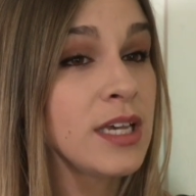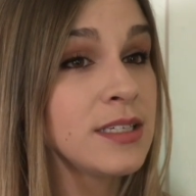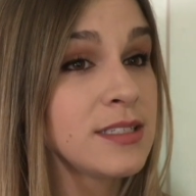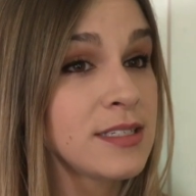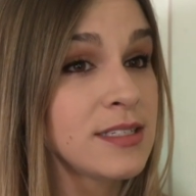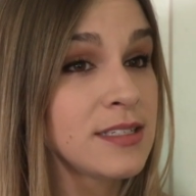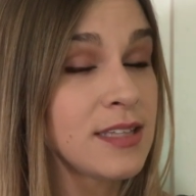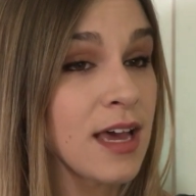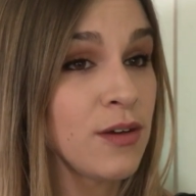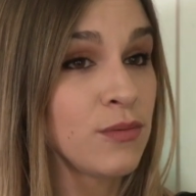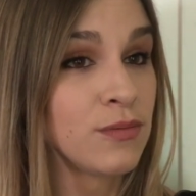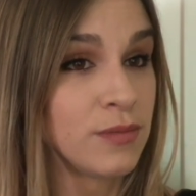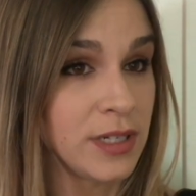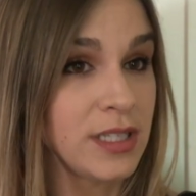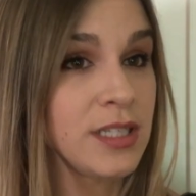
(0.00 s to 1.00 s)
Is that
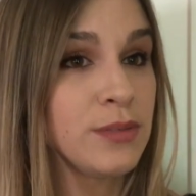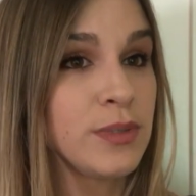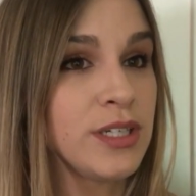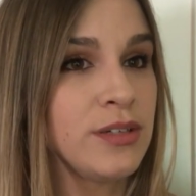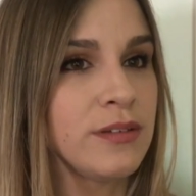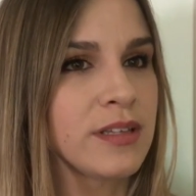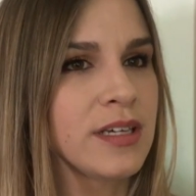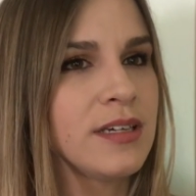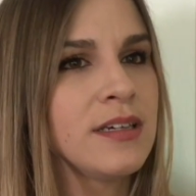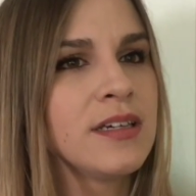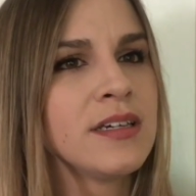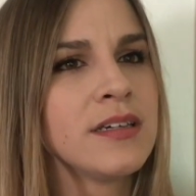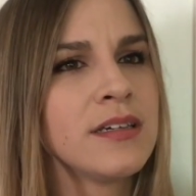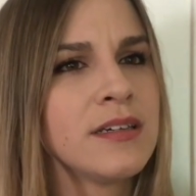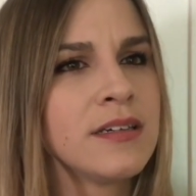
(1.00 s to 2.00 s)
really what you think?